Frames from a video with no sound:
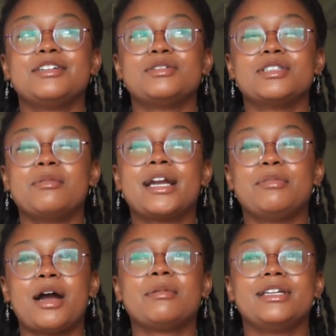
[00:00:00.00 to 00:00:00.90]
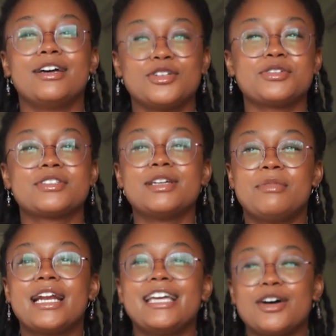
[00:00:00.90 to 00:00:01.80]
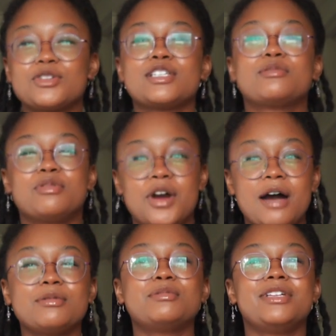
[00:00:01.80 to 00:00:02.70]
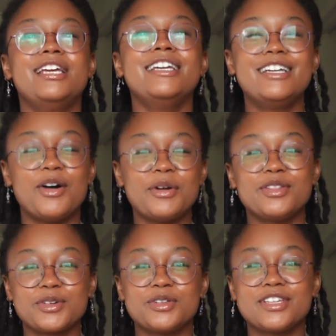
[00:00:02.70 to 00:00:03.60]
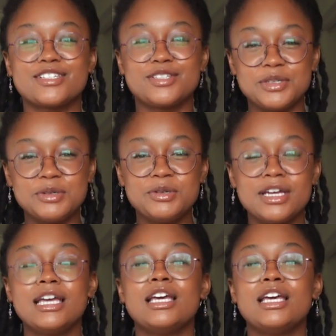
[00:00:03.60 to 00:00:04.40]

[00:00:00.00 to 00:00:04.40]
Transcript: somebody else is probably going through this too.